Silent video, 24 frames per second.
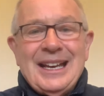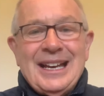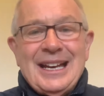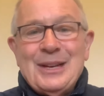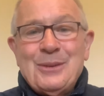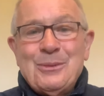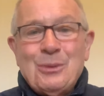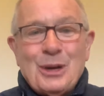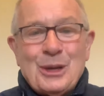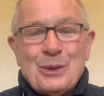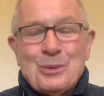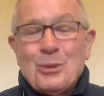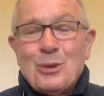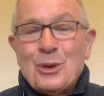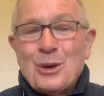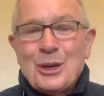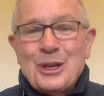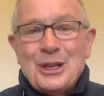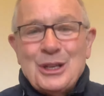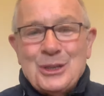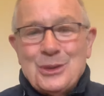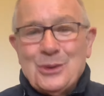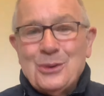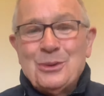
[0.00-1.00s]
and what work
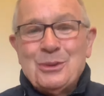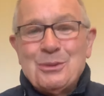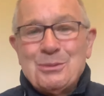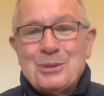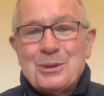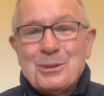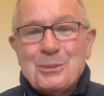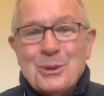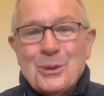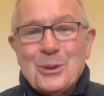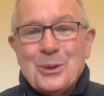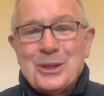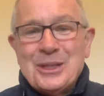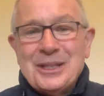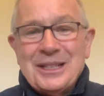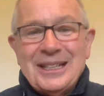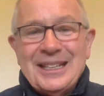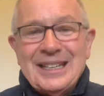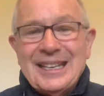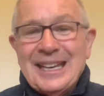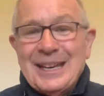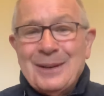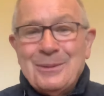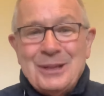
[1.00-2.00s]
he's done in promoting
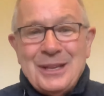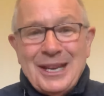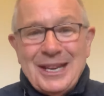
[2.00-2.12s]
games.